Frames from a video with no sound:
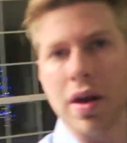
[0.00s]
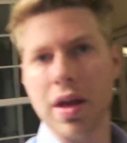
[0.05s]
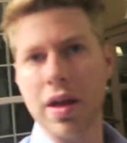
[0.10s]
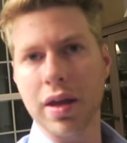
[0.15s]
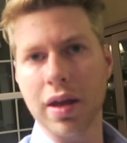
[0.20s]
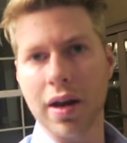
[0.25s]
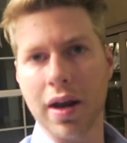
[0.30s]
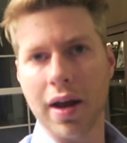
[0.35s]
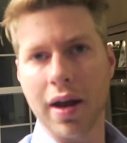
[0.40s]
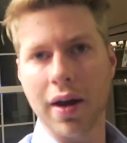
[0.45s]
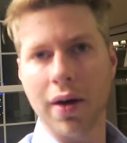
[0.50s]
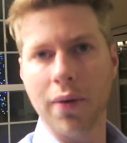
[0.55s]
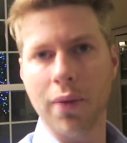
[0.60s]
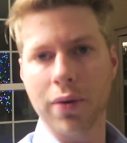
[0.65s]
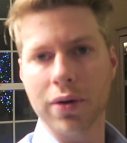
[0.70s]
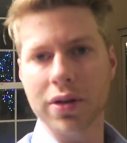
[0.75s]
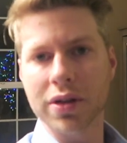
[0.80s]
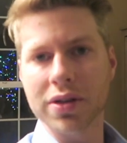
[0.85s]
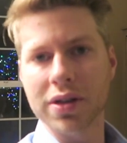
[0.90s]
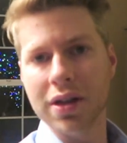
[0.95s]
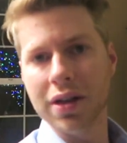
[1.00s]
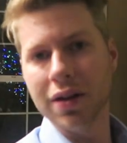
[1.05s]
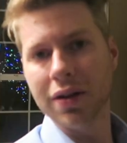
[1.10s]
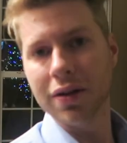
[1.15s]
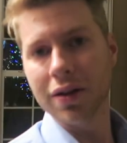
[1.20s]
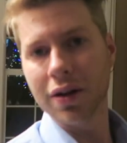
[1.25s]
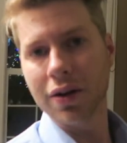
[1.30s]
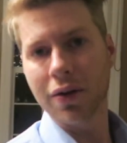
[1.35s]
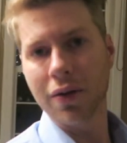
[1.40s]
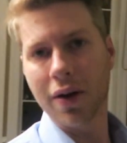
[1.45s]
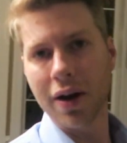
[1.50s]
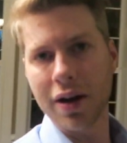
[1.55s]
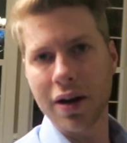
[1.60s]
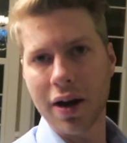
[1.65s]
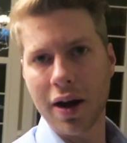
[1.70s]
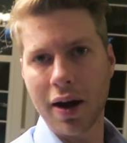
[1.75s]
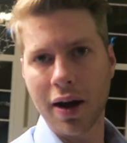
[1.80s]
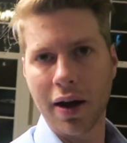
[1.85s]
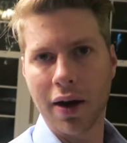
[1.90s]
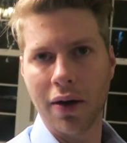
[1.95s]
hanging out. We're just eating dinner right
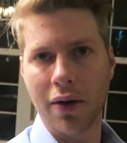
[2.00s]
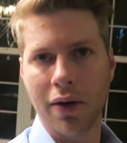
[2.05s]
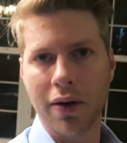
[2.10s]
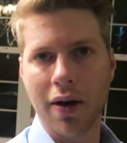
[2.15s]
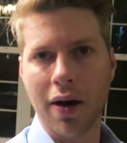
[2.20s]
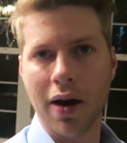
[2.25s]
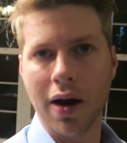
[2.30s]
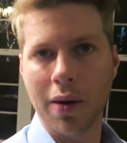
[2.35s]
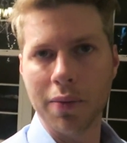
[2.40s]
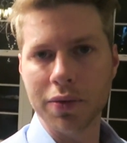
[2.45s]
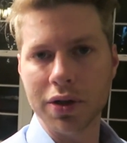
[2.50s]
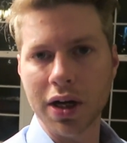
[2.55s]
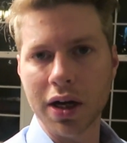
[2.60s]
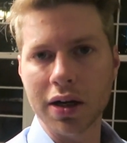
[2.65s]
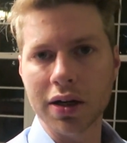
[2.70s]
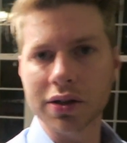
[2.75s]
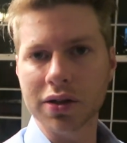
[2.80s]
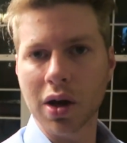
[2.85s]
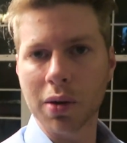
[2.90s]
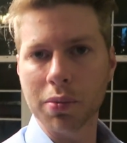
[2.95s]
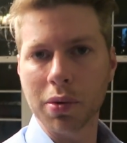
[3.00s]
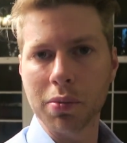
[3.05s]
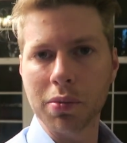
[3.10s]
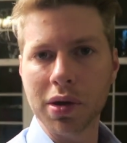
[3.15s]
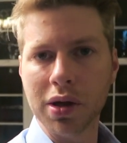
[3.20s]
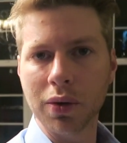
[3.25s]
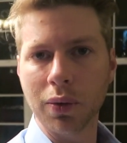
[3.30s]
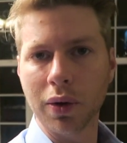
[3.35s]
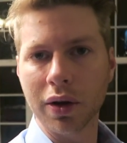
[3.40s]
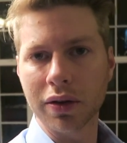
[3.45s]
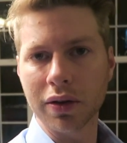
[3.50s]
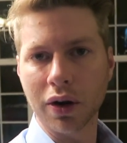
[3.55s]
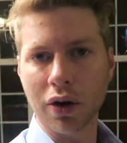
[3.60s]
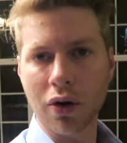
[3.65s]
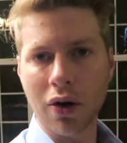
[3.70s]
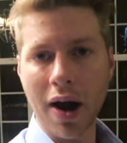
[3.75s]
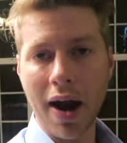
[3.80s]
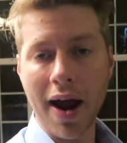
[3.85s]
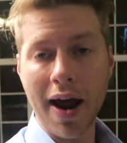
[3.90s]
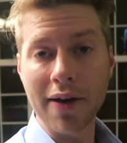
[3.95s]
now. Jane is helping me with a
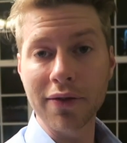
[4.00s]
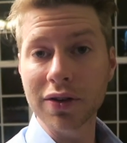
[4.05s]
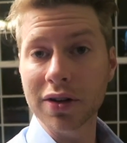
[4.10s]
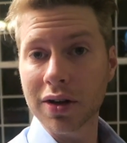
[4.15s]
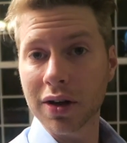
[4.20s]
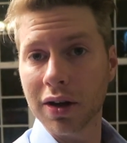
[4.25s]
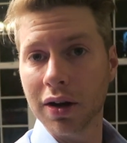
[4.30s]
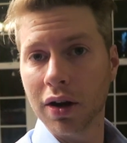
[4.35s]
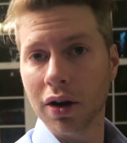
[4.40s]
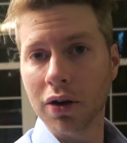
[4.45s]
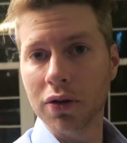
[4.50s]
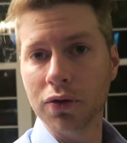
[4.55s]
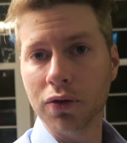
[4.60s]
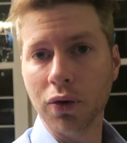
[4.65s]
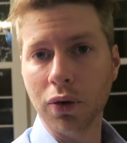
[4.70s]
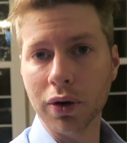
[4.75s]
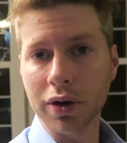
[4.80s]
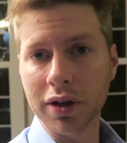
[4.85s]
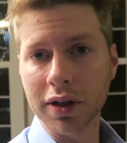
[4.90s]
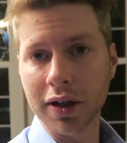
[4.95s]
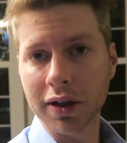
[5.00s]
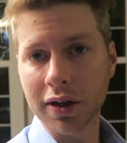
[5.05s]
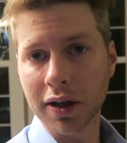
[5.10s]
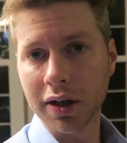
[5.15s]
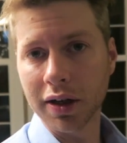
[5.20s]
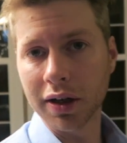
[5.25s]
craft for duck